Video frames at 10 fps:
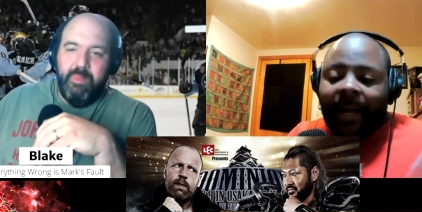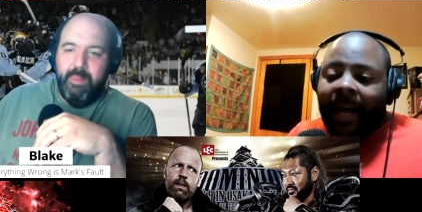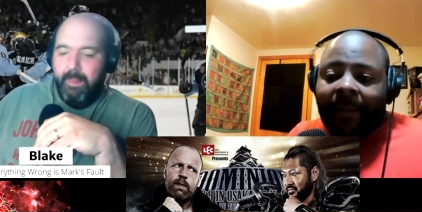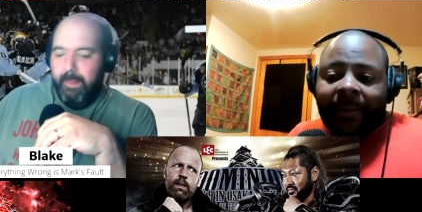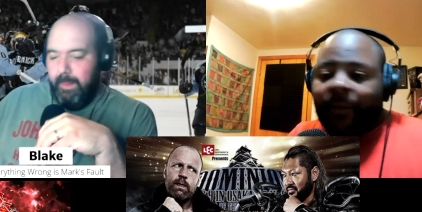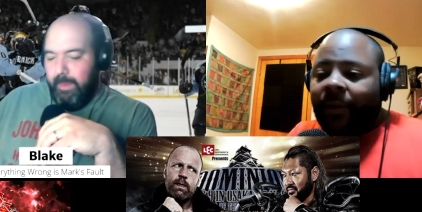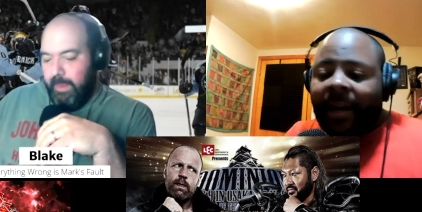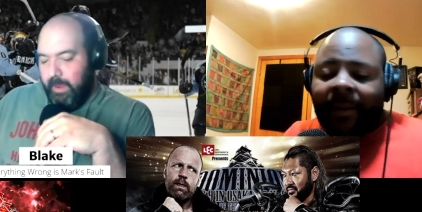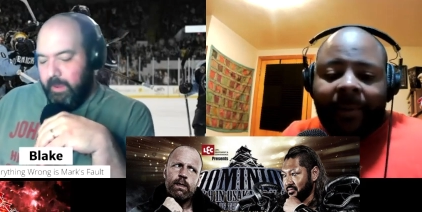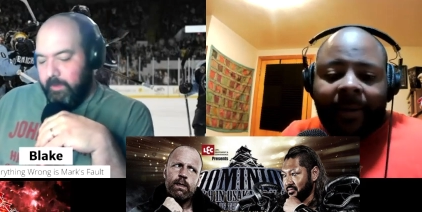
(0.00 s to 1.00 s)
Speaker 1: I'm going to
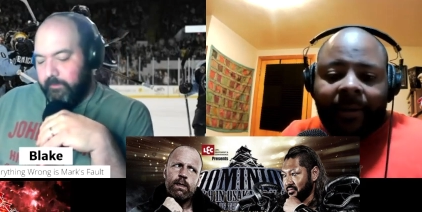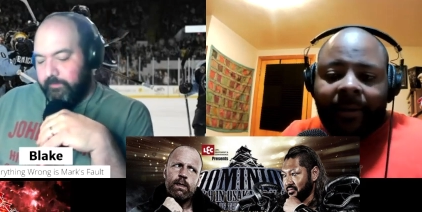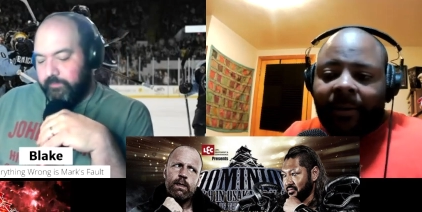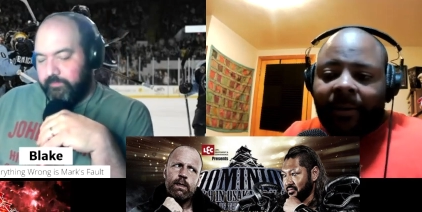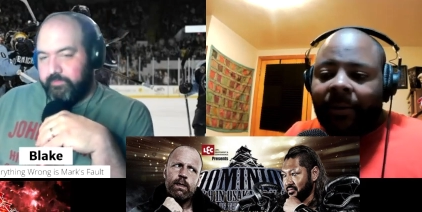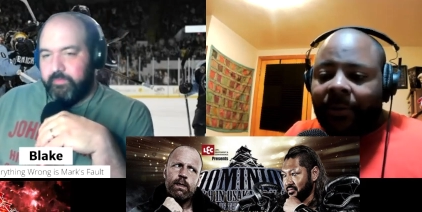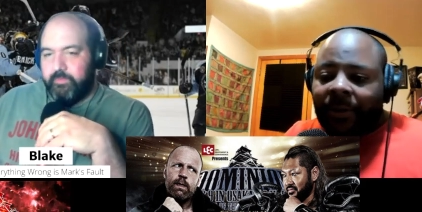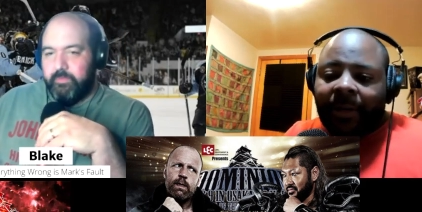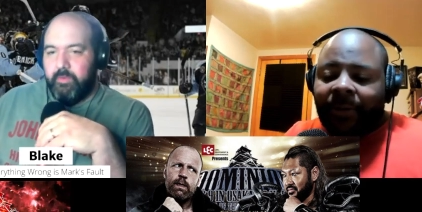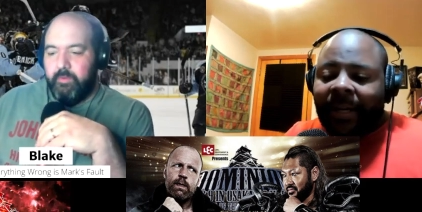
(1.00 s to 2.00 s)
grab the third
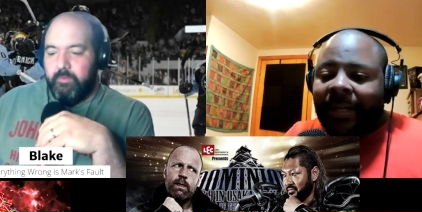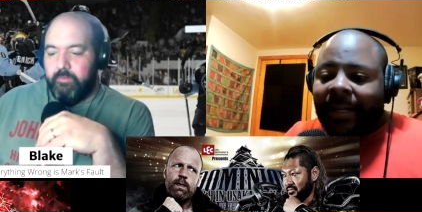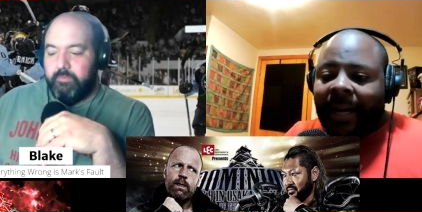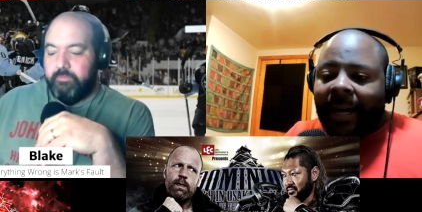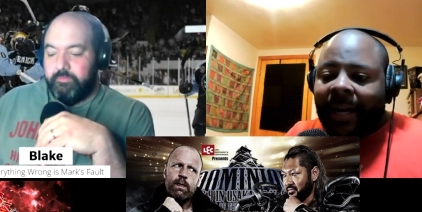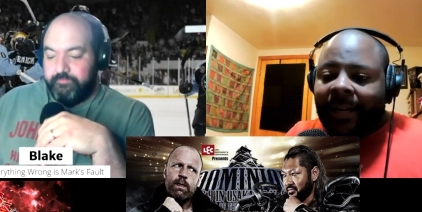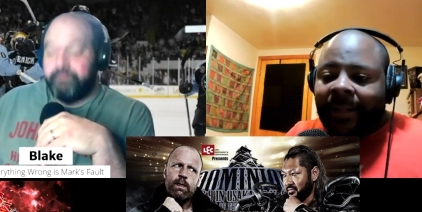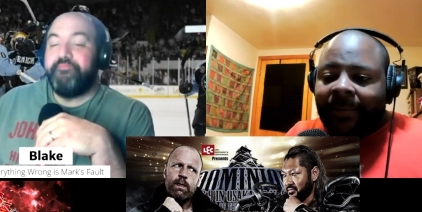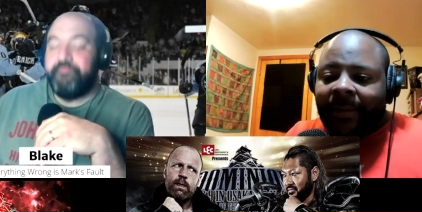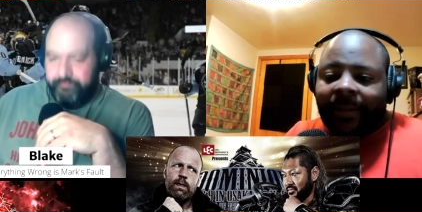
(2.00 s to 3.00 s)
generation guys
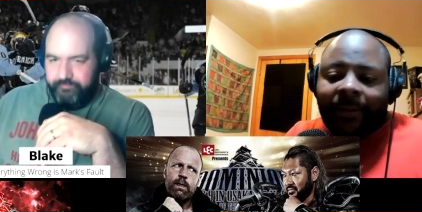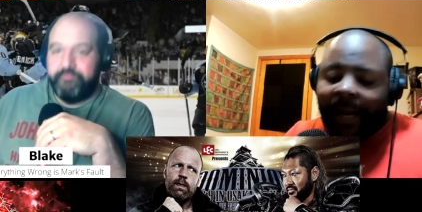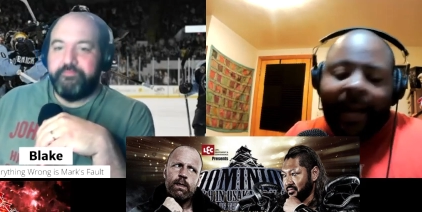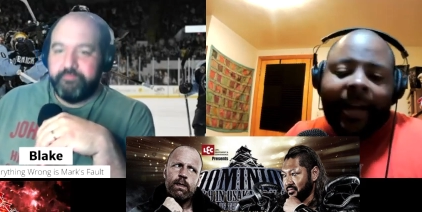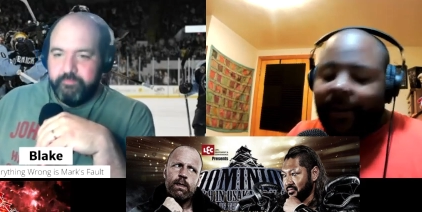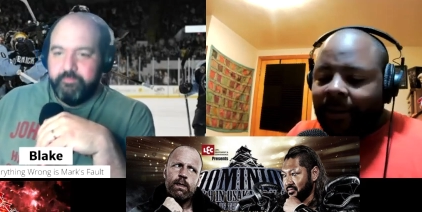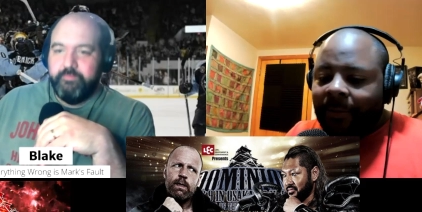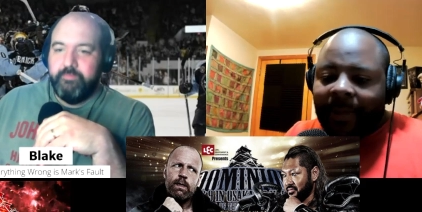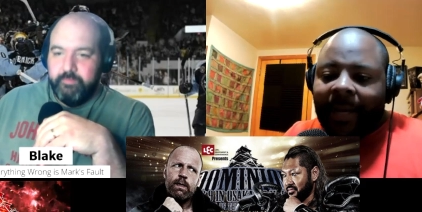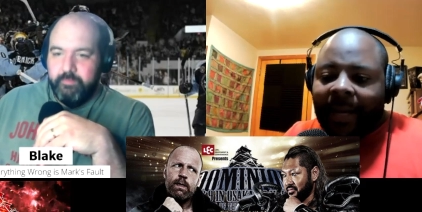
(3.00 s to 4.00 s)
because they're tired of your
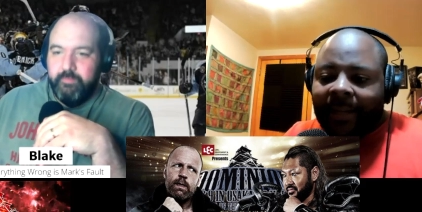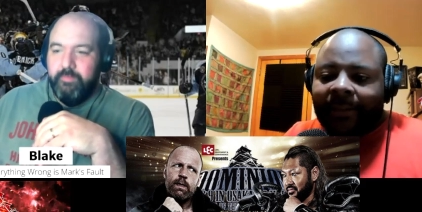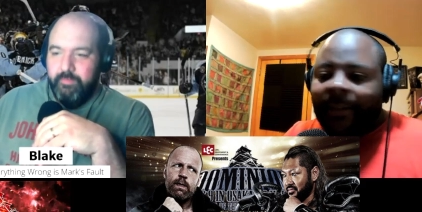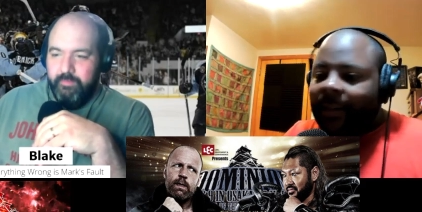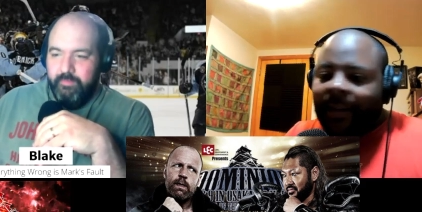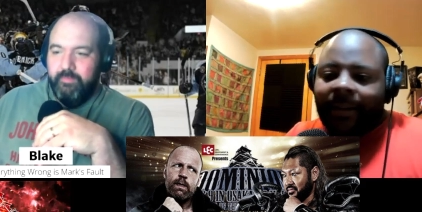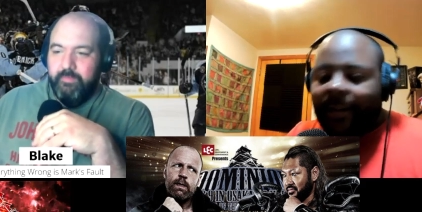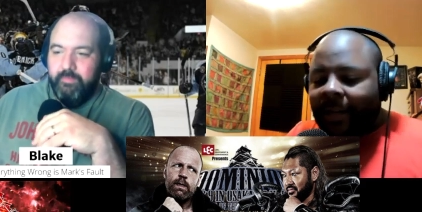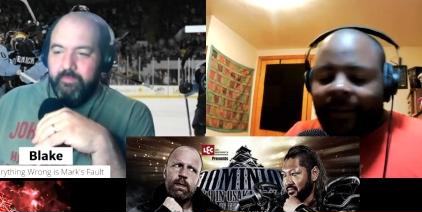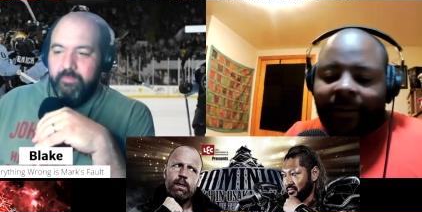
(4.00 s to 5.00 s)
BS and they're
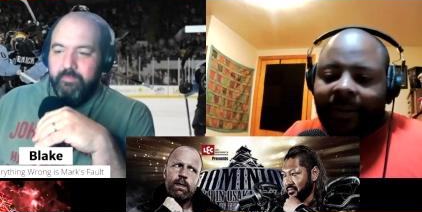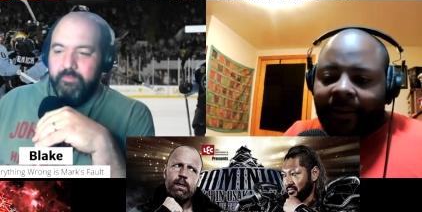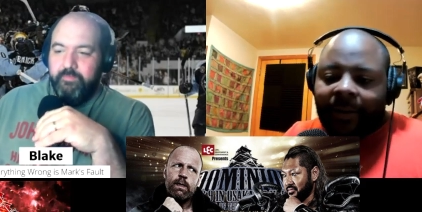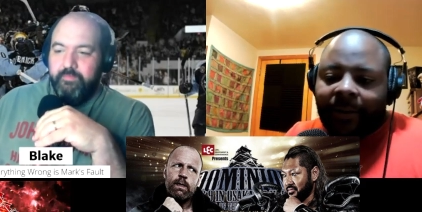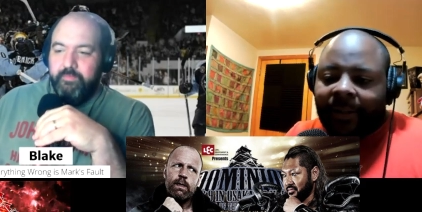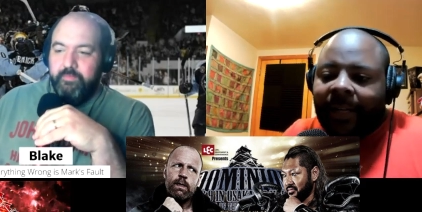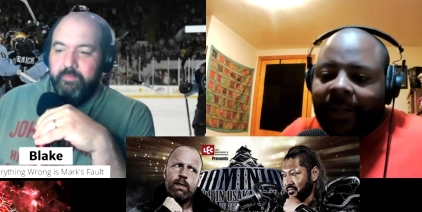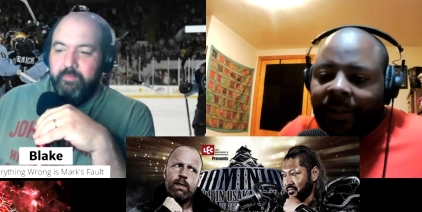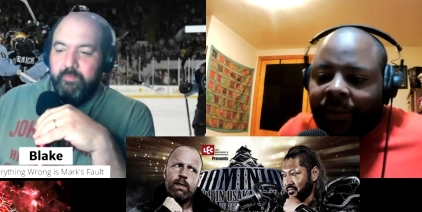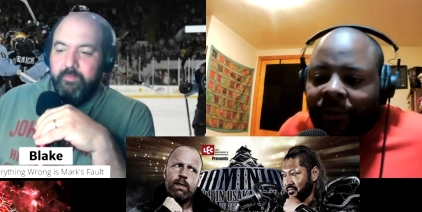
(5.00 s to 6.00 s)
going to hear they're here to
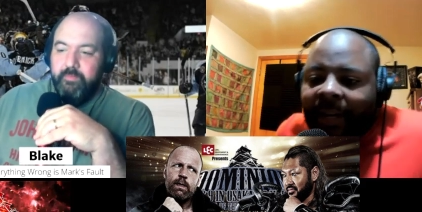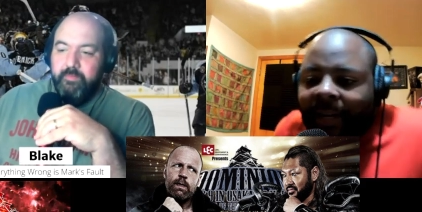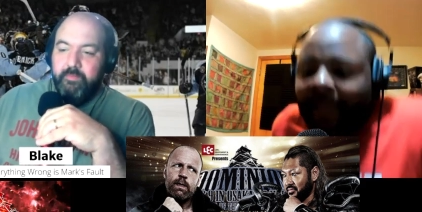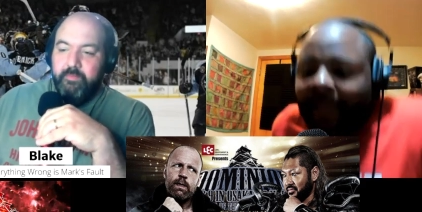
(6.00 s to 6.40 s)
set you straight. And I